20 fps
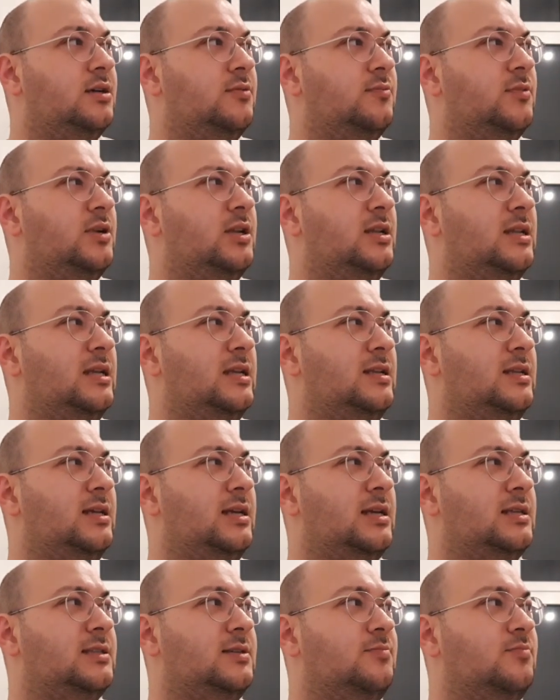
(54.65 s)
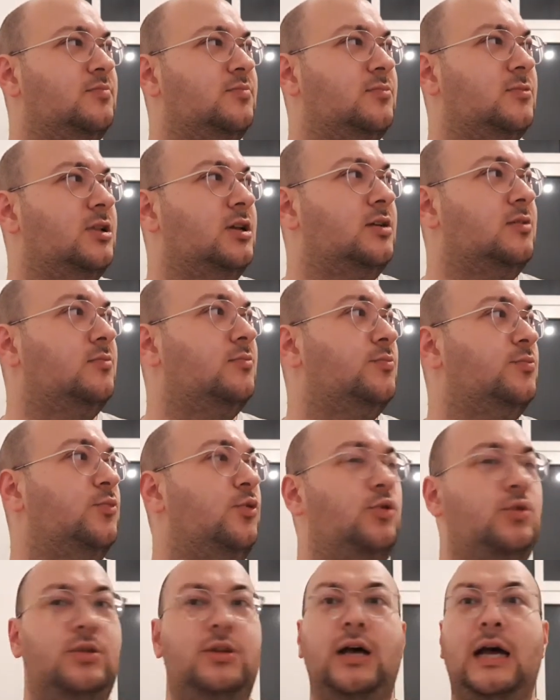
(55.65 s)
Really need to get some like
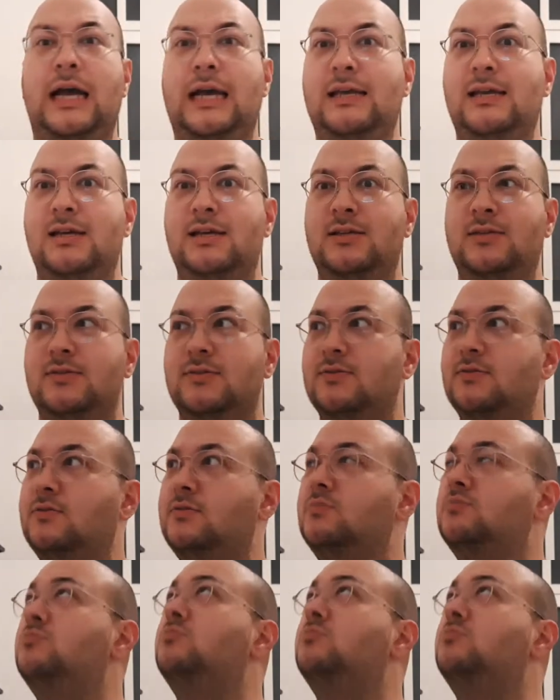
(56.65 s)
wall hangings or